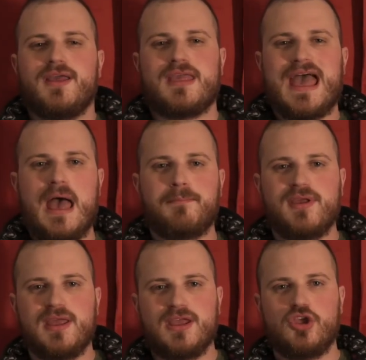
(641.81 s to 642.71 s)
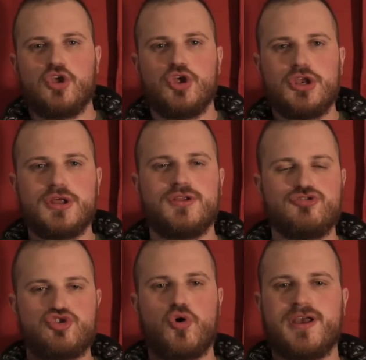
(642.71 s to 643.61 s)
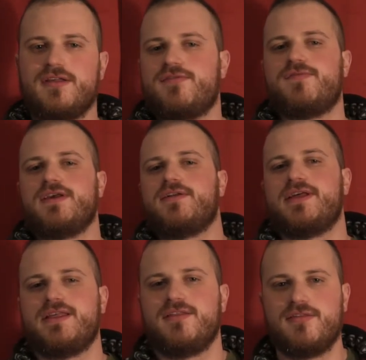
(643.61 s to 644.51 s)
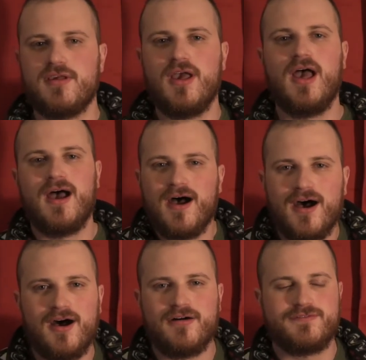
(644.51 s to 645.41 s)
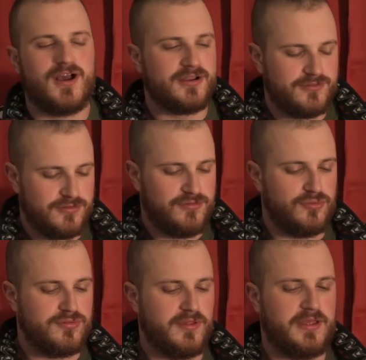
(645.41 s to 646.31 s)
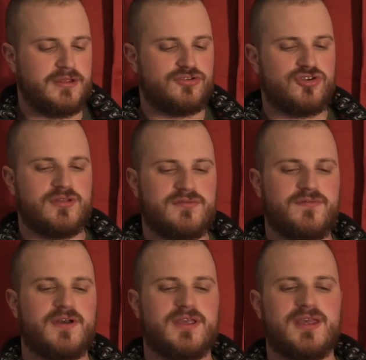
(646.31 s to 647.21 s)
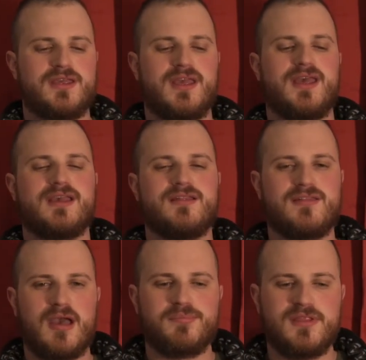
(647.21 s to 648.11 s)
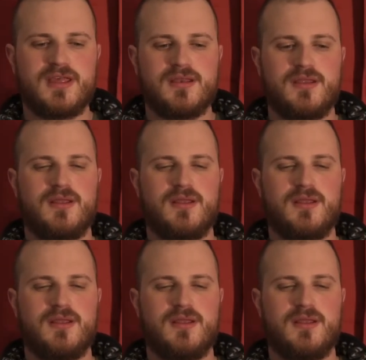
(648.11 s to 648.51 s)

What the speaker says: happy, good, joyous feelings of Dr. Seuss. Like, just fucking accept it